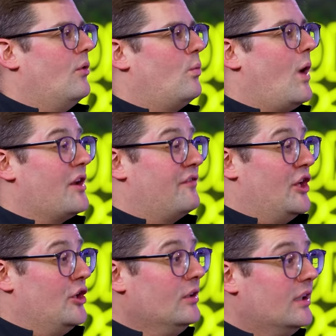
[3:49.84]
One of
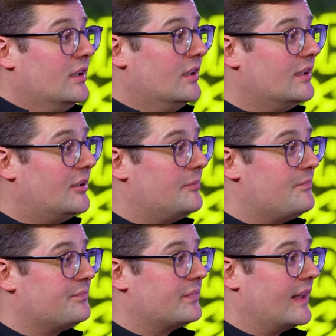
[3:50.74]
you
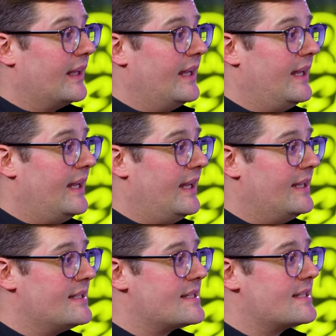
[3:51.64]

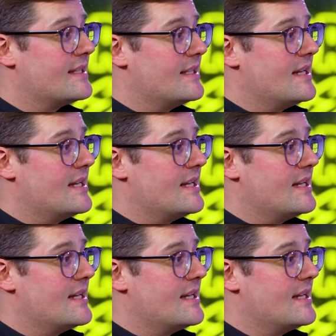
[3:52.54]
is